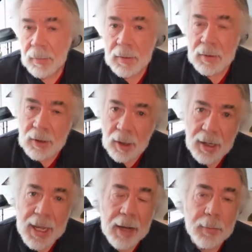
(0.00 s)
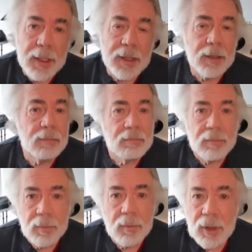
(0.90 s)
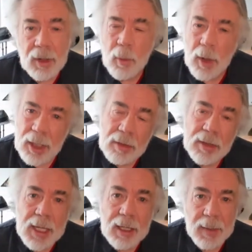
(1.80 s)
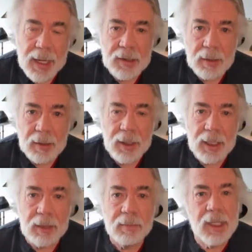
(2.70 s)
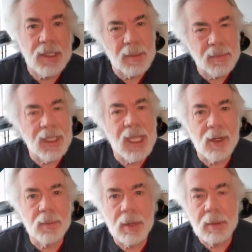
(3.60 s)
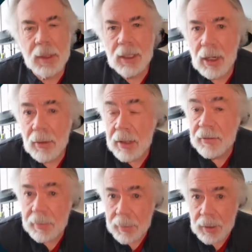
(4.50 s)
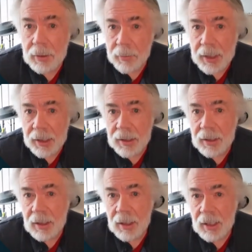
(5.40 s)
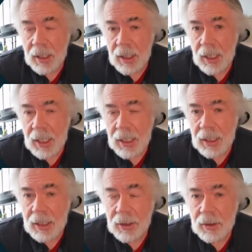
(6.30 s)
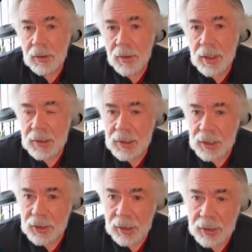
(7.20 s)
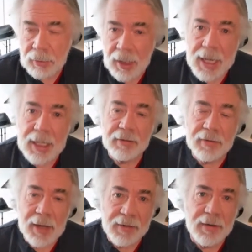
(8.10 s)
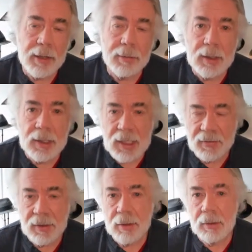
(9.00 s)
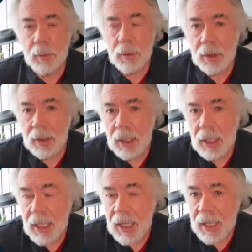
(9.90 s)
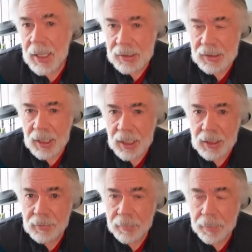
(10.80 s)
start out with, what you think about something. Pick something that you're probably already familiar with, and then you're going to essentially write a 500 to 700 word essay